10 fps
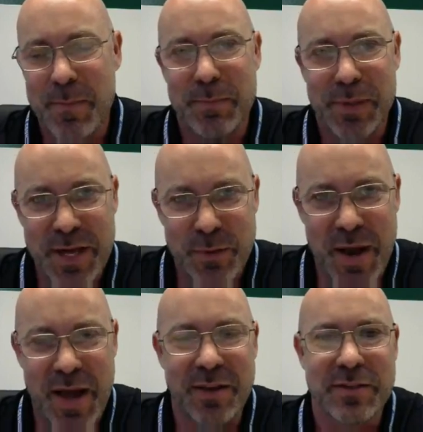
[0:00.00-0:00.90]

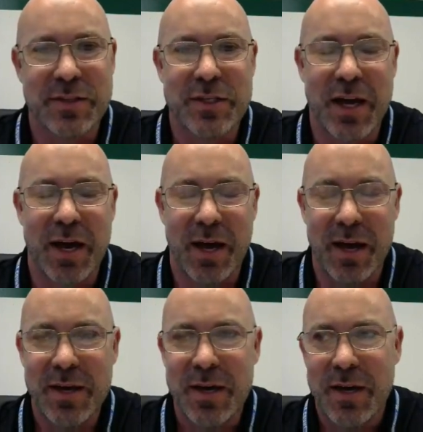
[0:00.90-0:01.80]
playgrounds,
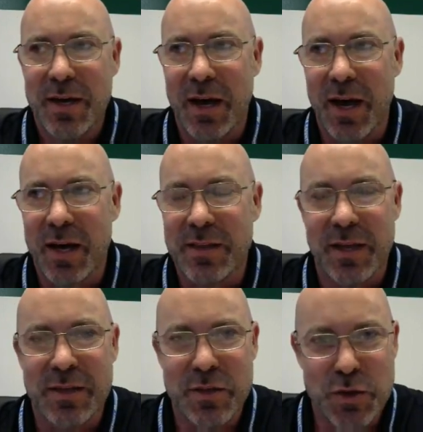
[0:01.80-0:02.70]

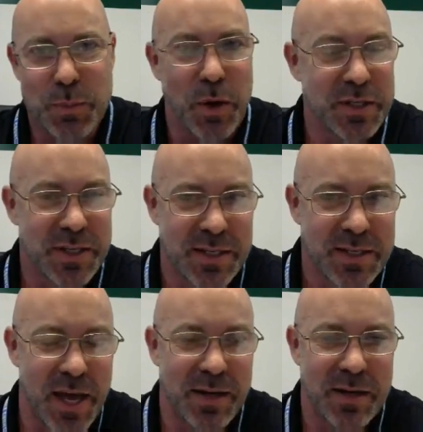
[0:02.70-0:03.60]
the youth sports, as I
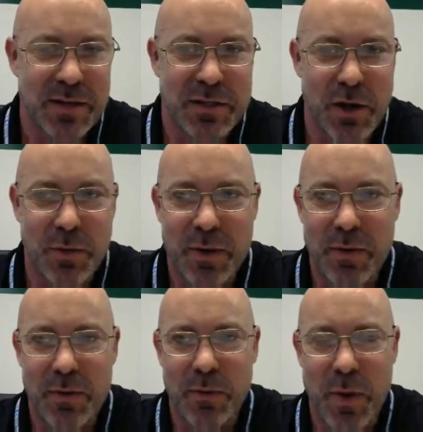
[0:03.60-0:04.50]
said. So
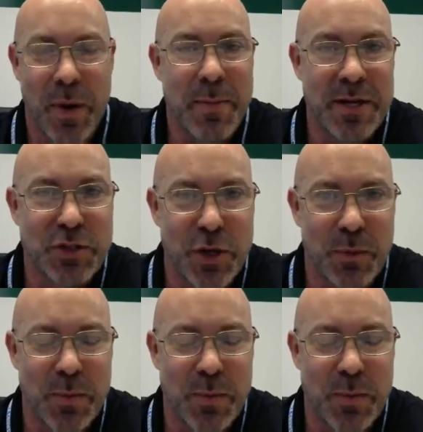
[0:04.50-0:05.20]
we want to make sure when